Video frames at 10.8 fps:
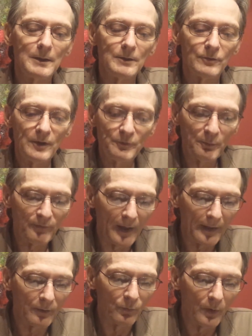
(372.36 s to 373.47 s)
So he's
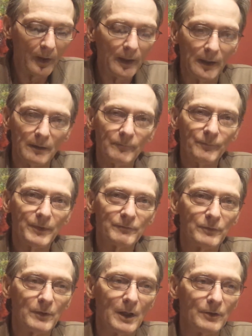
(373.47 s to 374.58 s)
provided a way
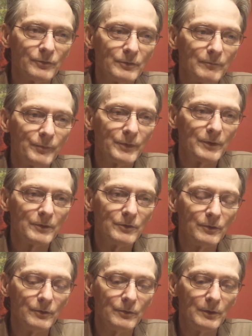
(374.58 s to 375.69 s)
for us
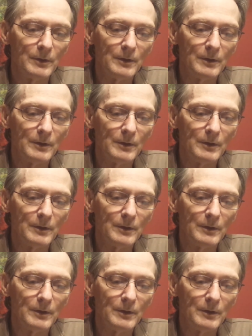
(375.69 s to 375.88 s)
to